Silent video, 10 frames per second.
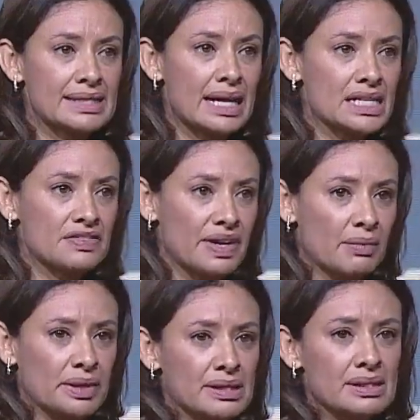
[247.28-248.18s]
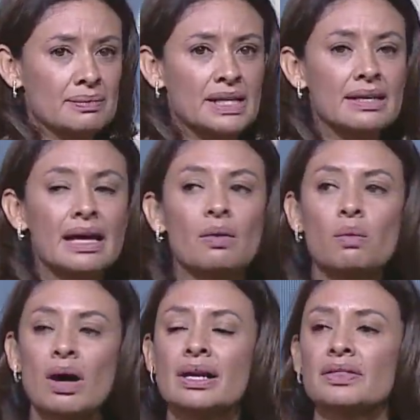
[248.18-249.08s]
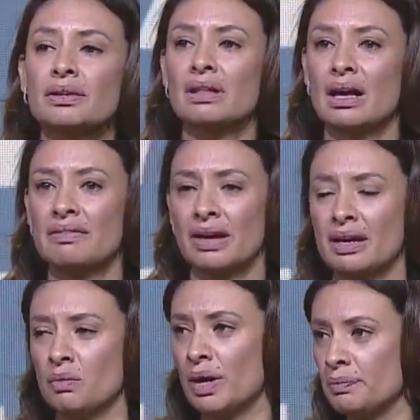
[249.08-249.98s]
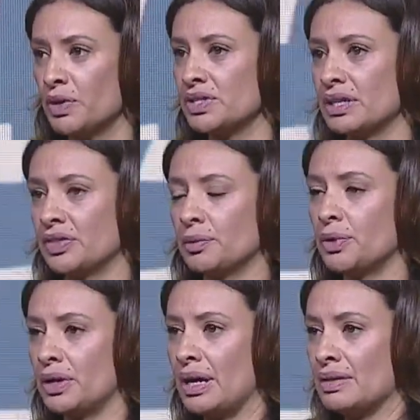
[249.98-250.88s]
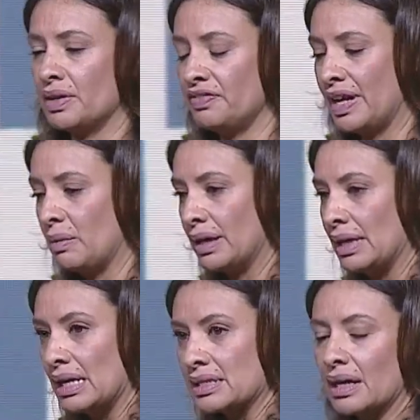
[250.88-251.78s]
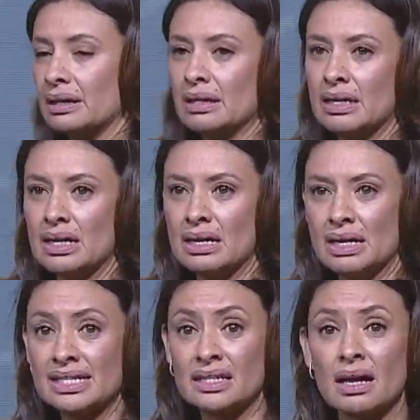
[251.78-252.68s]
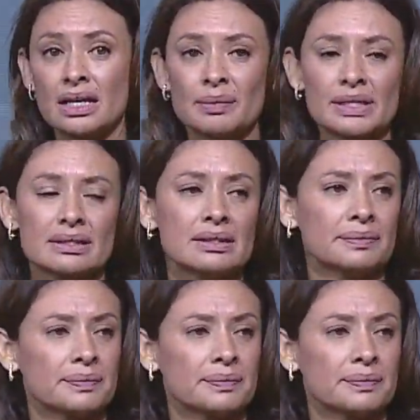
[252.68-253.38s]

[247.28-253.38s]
status families, meaning that one person in their family is undocumented.